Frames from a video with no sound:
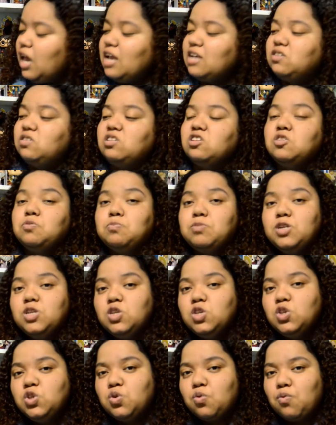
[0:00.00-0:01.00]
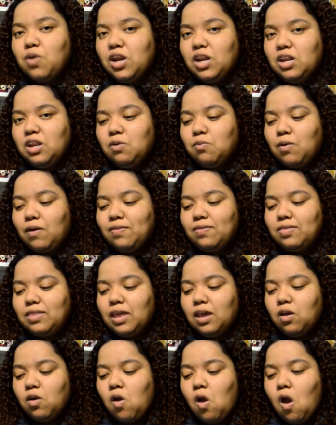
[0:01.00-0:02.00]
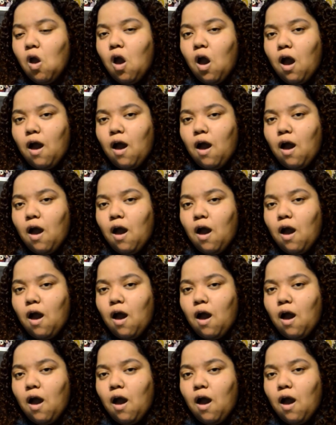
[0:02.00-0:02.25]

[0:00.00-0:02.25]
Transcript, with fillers: It says Princess Serenity right there